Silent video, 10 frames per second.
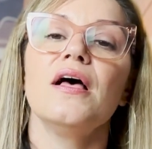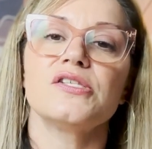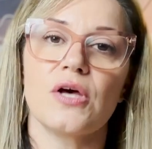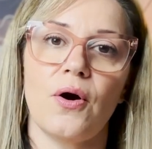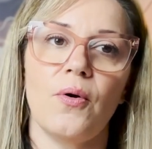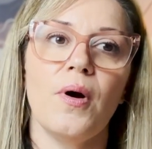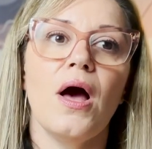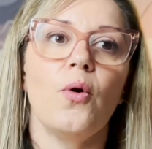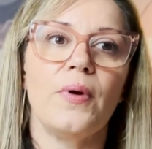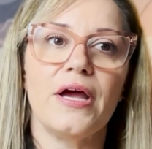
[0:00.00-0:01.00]
So
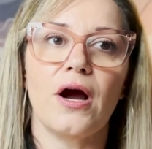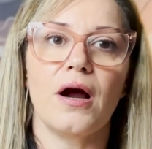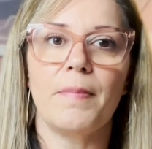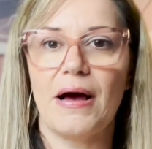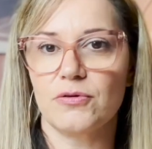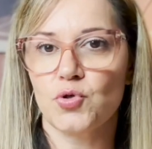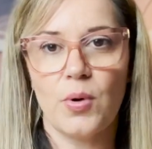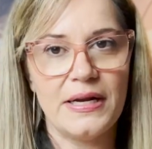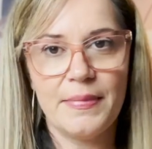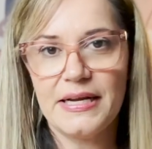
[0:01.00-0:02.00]
we are about
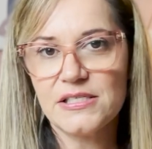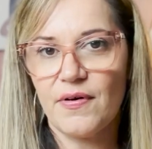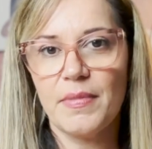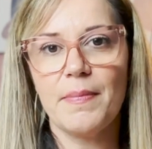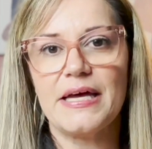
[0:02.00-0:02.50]
20 minutes from the